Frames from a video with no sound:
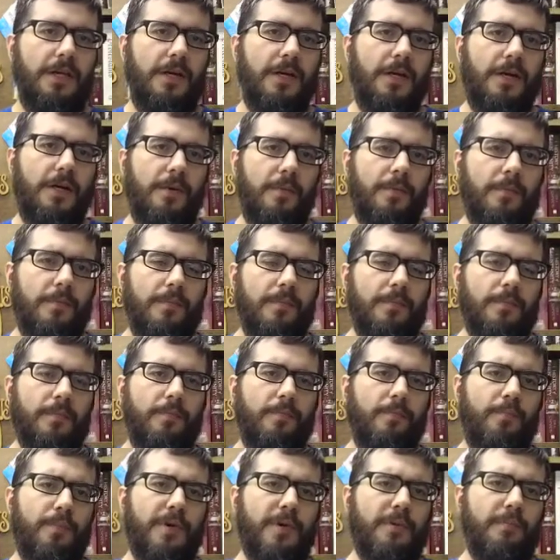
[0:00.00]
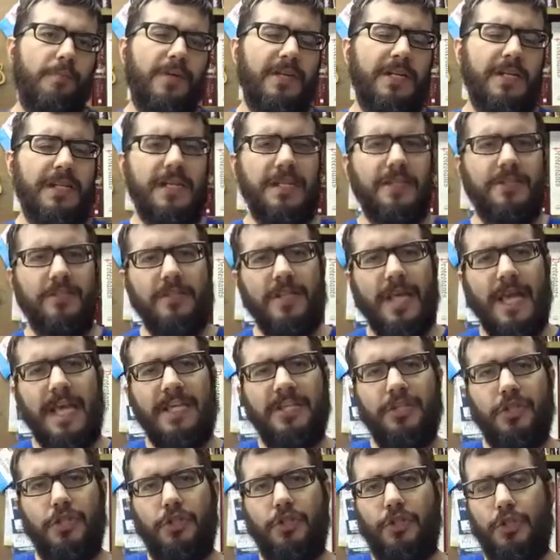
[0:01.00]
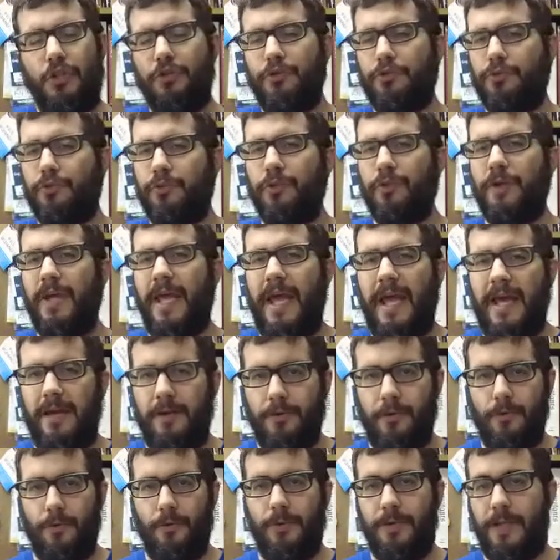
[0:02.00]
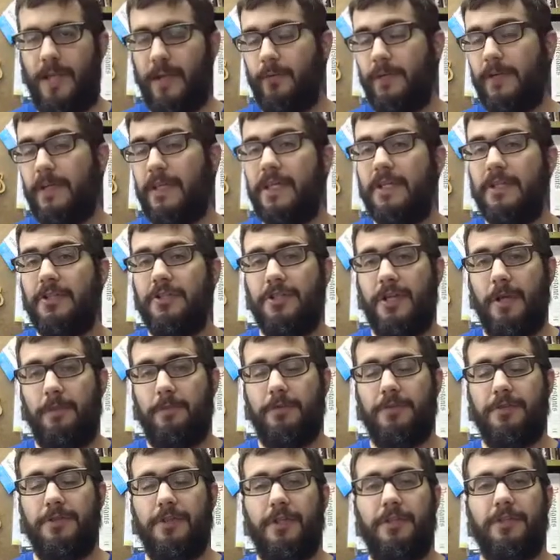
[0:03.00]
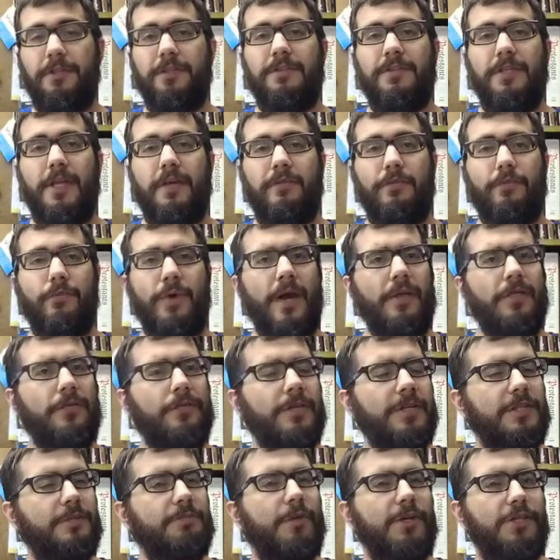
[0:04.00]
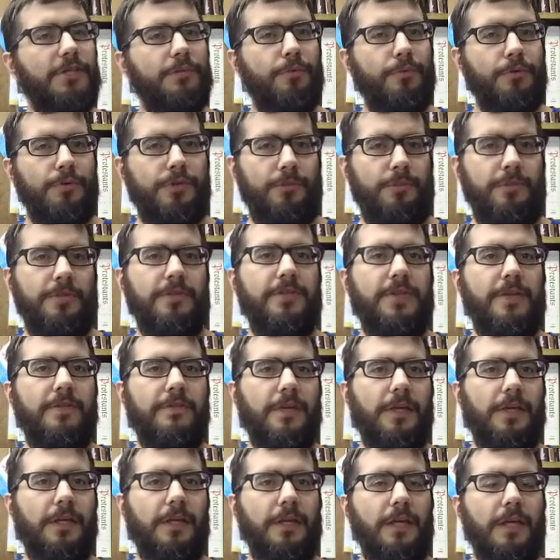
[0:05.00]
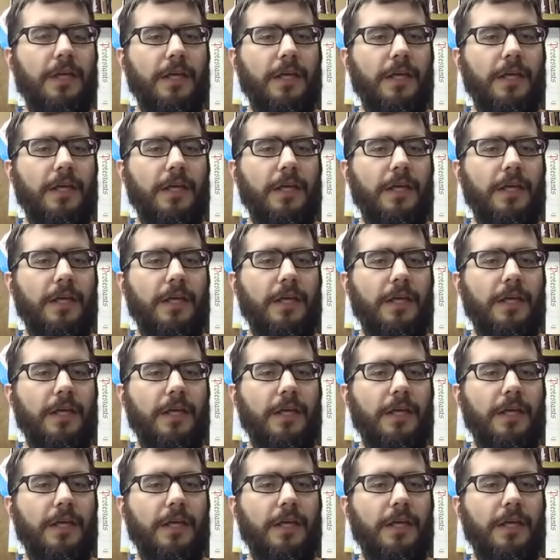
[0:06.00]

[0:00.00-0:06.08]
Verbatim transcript: Um, but but it isn't a general category like we get in chapter six and seven. Rather, he's much more specific.